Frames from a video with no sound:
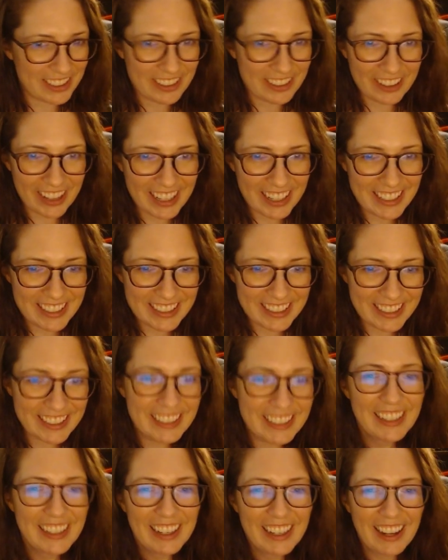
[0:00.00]
it was
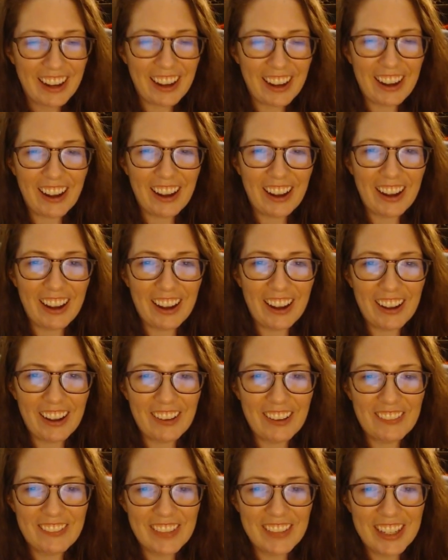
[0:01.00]
great.
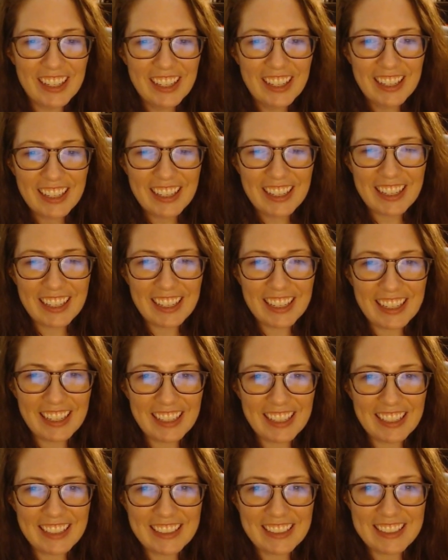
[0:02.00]
Um,
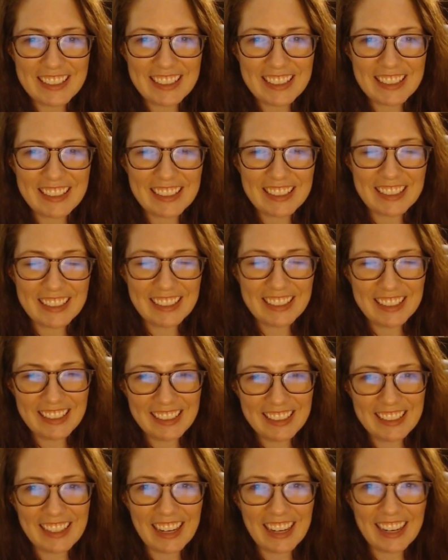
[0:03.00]
it,
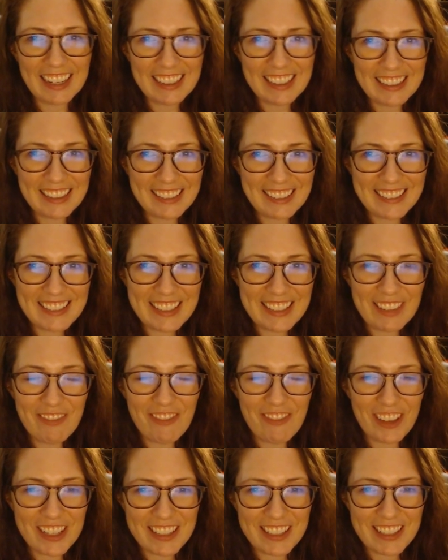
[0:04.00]
yeah, there's
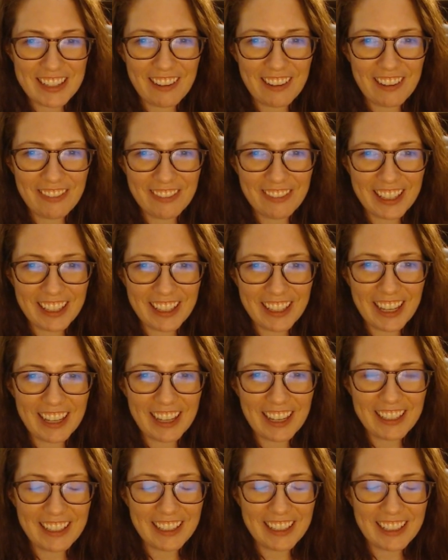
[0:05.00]
some fun stuff with
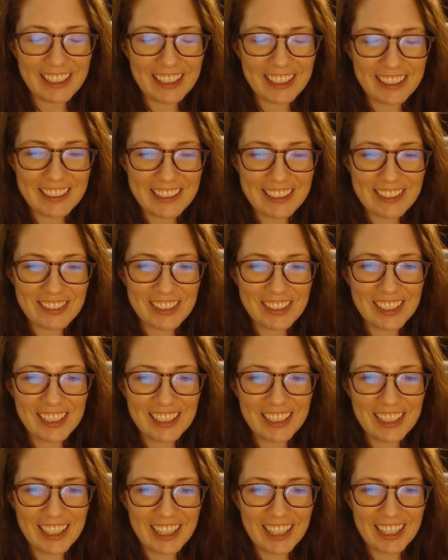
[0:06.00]
Kat and Nik in this
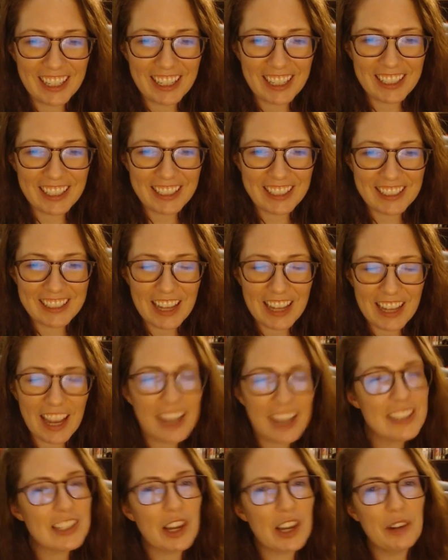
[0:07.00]
one. And
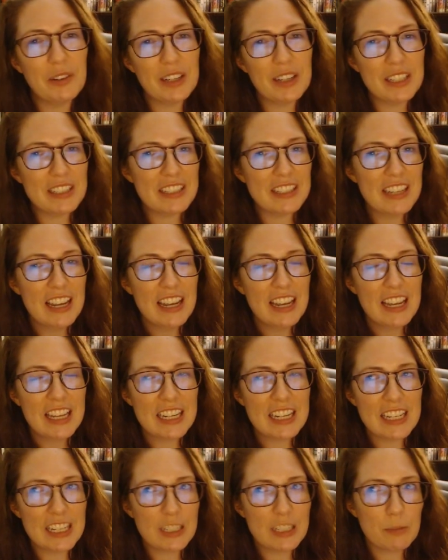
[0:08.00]
as always,
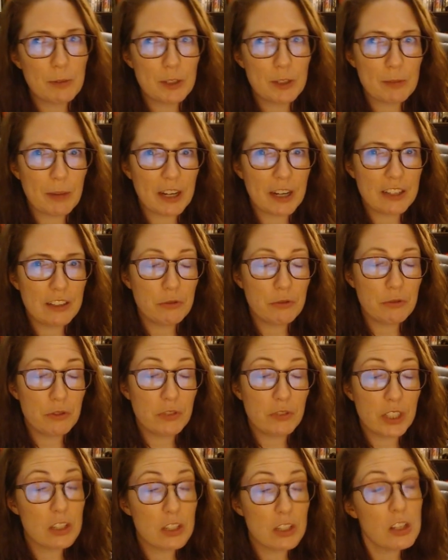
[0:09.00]
Nik's
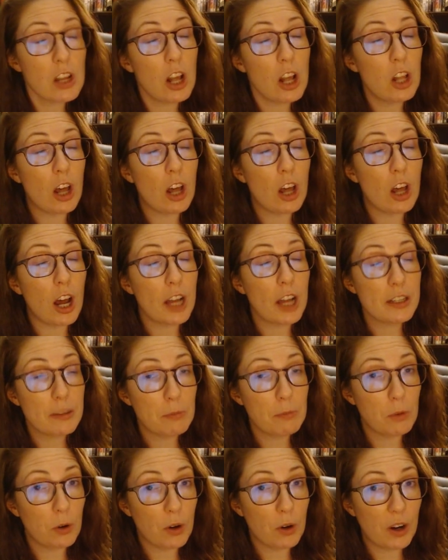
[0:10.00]
perspective reveals a
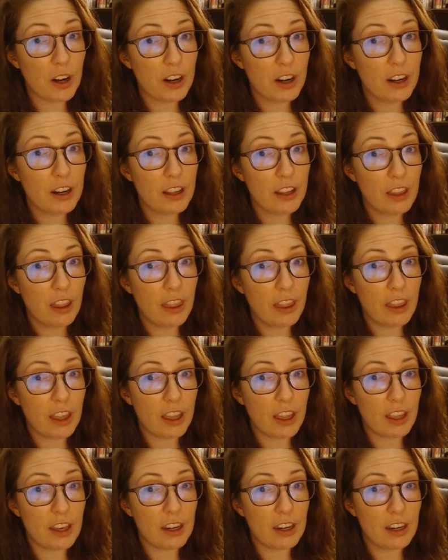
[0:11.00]
lot more
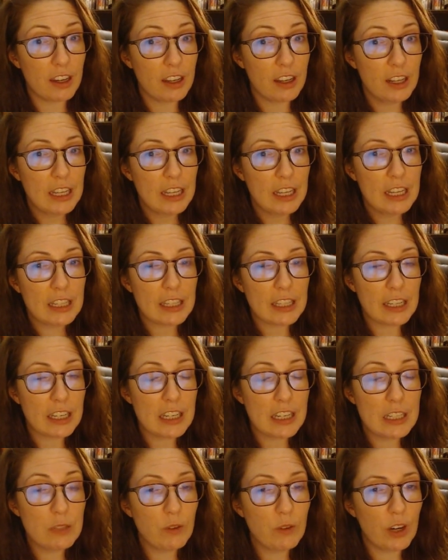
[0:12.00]
than,
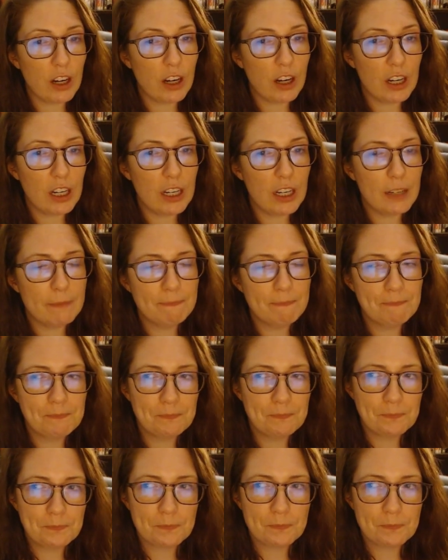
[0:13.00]
like, he's very